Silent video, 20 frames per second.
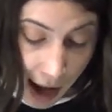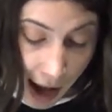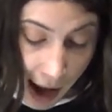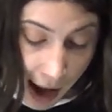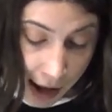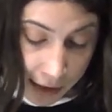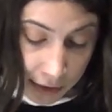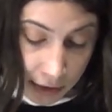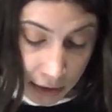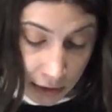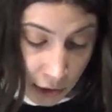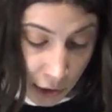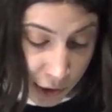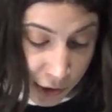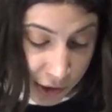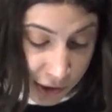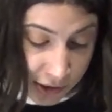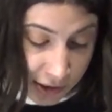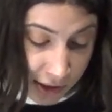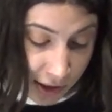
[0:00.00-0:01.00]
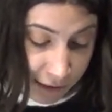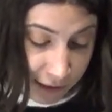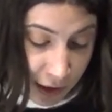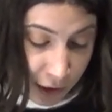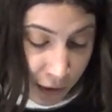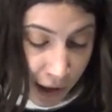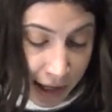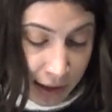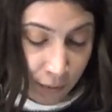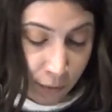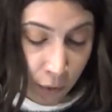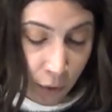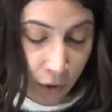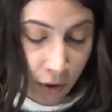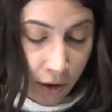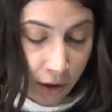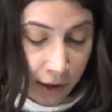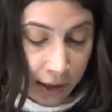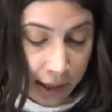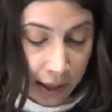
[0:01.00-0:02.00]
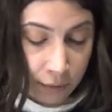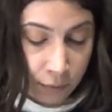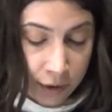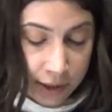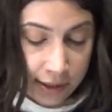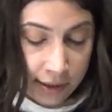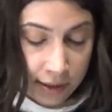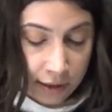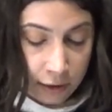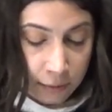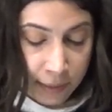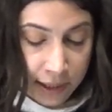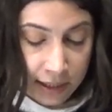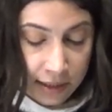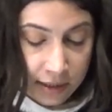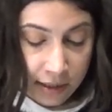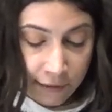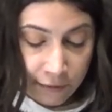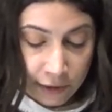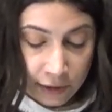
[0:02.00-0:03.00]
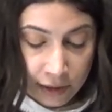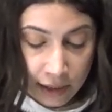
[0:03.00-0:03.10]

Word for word: At the close of the Great War, it would still be several